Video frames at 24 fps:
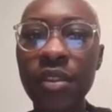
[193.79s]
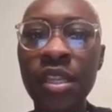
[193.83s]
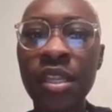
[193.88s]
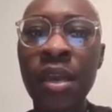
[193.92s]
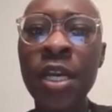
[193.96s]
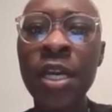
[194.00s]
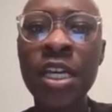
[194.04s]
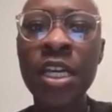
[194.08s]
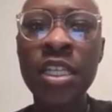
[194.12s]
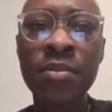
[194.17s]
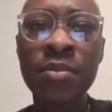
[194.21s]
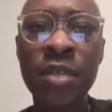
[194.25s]

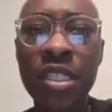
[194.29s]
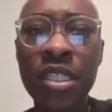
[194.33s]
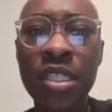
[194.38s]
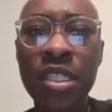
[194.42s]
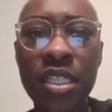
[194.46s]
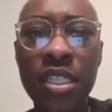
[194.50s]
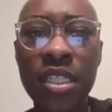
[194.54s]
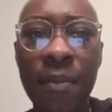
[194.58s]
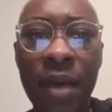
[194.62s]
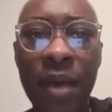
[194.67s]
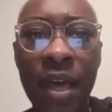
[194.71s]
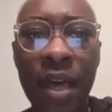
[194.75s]
because most
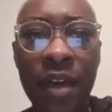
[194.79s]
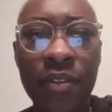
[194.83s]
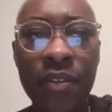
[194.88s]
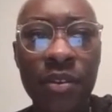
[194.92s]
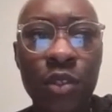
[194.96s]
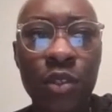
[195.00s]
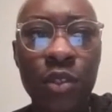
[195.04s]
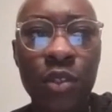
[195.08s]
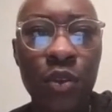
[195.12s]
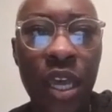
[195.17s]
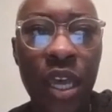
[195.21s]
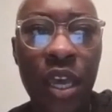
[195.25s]
of the time I have
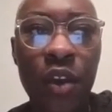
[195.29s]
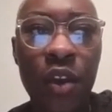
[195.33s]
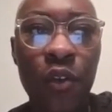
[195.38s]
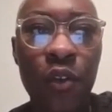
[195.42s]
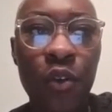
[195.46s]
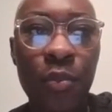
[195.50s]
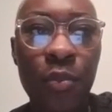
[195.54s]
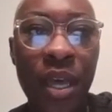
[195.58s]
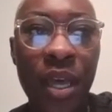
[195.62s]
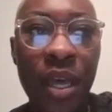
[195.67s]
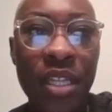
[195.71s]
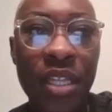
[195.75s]
them do it in
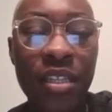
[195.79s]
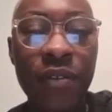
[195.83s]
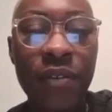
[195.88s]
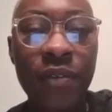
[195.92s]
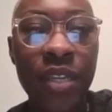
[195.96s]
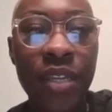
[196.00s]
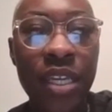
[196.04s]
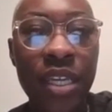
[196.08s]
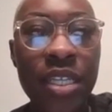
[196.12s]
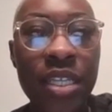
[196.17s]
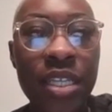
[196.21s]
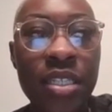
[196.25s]
group
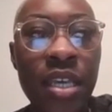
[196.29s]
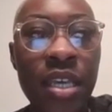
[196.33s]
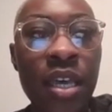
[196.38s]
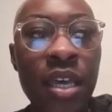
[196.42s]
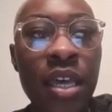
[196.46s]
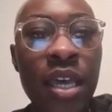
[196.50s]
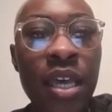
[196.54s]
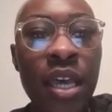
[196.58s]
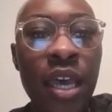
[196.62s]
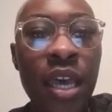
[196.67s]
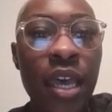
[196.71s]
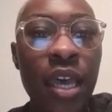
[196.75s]
activities,
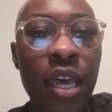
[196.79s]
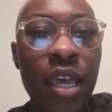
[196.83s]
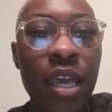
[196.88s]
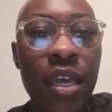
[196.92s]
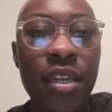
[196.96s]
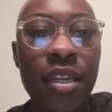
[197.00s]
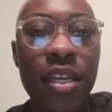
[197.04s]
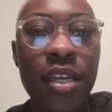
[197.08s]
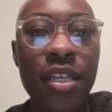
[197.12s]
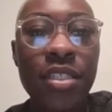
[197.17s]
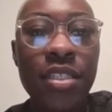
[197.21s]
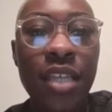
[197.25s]

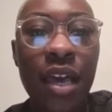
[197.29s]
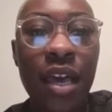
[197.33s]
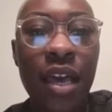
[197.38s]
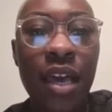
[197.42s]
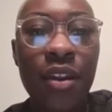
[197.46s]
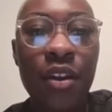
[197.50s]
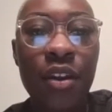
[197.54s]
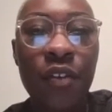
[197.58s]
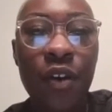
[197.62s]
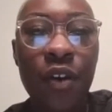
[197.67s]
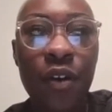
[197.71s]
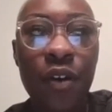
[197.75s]
and it's kind
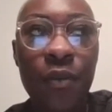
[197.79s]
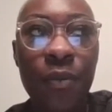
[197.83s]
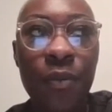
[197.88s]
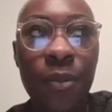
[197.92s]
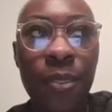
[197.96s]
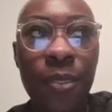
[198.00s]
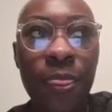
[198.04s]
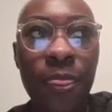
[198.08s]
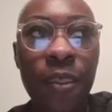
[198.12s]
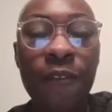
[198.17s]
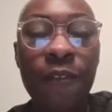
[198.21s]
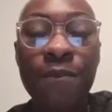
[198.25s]
of,
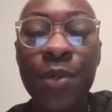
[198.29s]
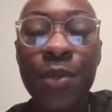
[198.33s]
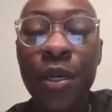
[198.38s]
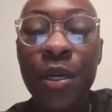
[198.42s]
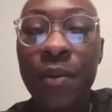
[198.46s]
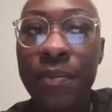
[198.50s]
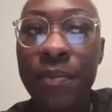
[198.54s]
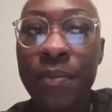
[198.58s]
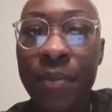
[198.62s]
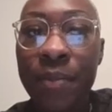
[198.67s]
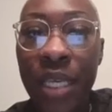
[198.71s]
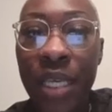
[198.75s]

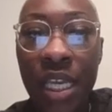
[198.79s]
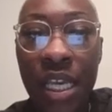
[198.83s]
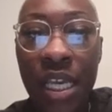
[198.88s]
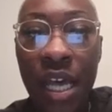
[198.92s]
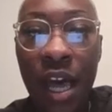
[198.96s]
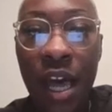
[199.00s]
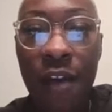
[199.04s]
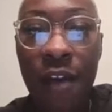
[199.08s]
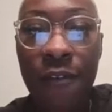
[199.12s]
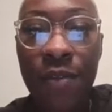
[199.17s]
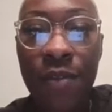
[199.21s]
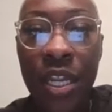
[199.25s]
for me,
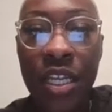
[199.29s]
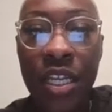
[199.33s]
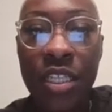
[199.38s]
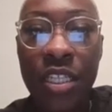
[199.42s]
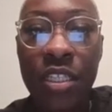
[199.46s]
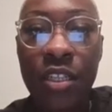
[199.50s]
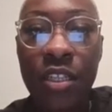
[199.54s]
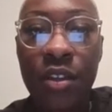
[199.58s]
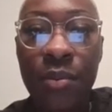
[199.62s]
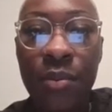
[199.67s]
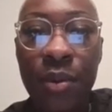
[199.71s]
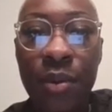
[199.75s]
I feel like
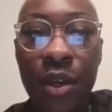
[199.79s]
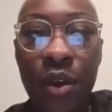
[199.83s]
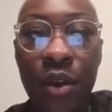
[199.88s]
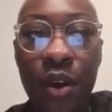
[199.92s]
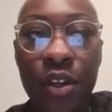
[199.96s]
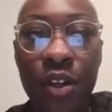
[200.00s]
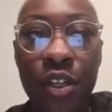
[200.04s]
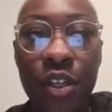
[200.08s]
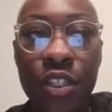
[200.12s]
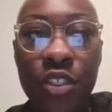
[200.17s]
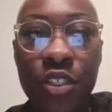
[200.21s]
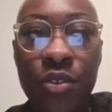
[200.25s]
it's a little bit
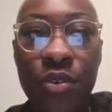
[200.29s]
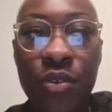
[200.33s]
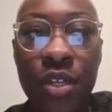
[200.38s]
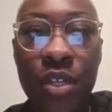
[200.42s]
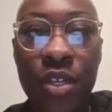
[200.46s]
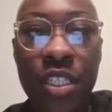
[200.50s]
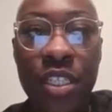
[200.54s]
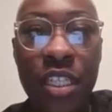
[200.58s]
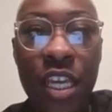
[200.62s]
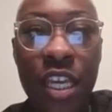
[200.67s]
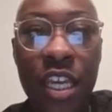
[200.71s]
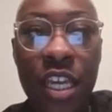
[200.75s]
harder to
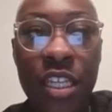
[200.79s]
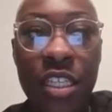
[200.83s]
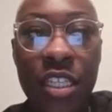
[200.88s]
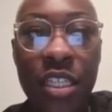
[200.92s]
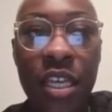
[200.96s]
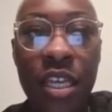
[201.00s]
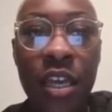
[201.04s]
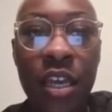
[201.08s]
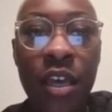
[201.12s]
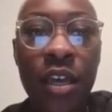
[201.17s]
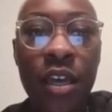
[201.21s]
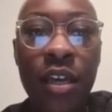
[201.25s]
assess
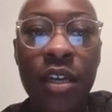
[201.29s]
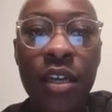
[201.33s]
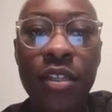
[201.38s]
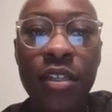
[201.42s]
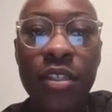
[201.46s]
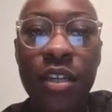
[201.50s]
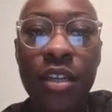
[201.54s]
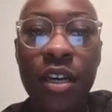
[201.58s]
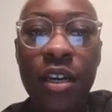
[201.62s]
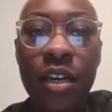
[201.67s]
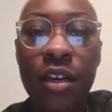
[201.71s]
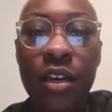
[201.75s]

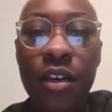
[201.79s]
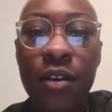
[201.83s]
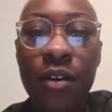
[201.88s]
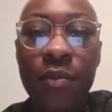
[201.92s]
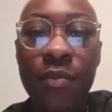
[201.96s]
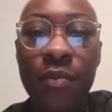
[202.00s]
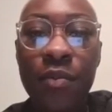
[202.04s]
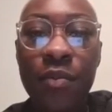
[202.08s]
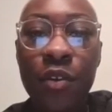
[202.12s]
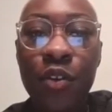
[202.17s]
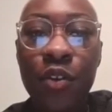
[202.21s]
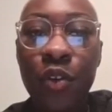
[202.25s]

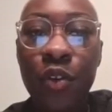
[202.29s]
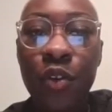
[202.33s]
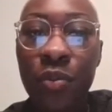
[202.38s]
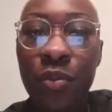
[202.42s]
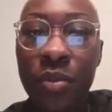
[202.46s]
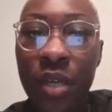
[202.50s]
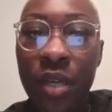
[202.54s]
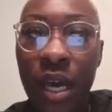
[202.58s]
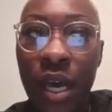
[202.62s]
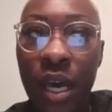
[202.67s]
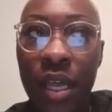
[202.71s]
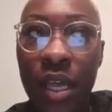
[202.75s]

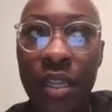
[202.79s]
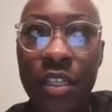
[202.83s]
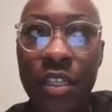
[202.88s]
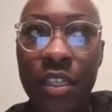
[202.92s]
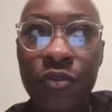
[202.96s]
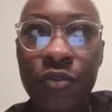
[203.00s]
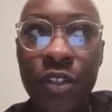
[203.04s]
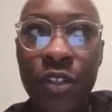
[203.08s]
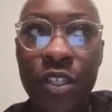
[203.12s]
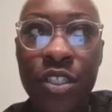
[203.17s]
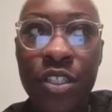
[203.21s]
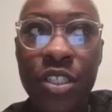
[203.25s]
group
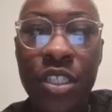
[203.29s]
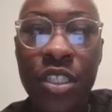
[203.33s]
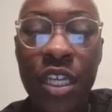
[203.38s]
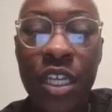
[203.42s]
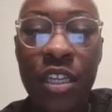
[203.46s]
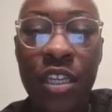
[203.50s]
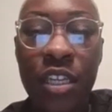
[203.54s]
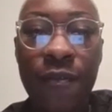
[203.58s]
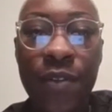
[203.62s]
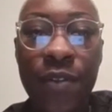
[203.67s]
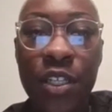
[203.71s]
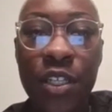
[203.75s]
knowledge versus
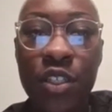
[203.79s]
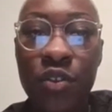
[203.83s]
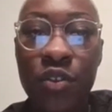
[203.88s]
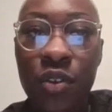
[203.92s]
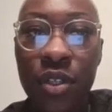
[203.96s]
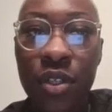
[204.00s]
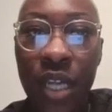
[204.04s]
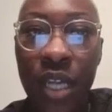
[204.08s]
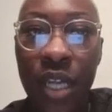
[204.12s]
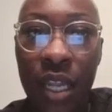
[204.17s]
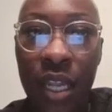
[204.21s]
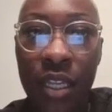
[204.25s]

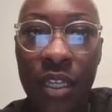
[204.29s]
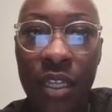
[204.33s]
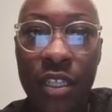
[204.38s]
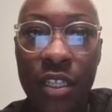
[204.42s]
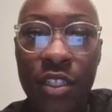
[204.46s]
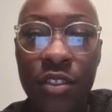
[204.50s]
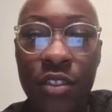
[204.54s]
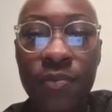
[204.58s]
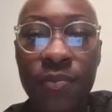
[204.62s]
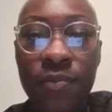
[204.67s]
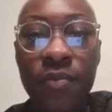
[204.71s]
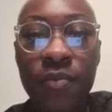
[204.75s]
individual
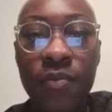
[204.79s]
knowledge.